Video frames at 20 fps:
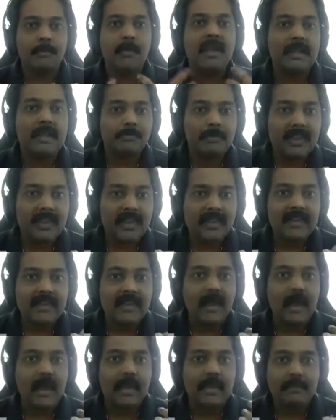multiple
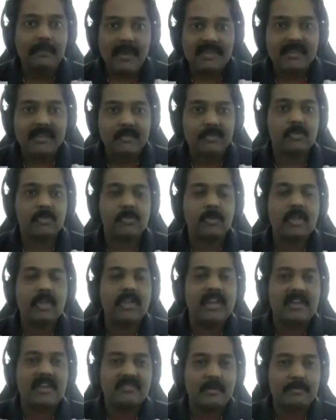images
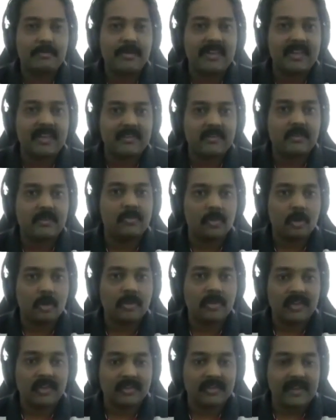Unikraft applications
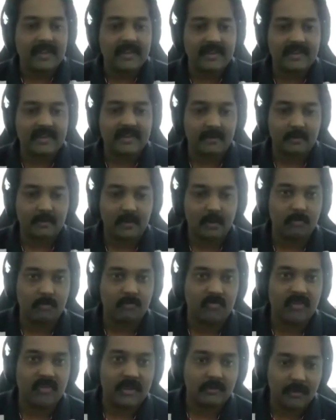on the target
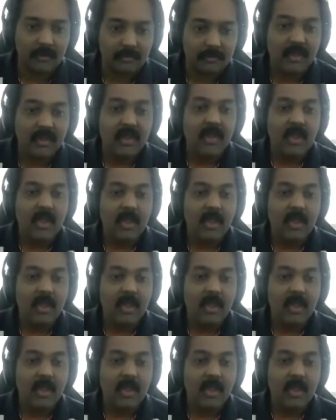VM.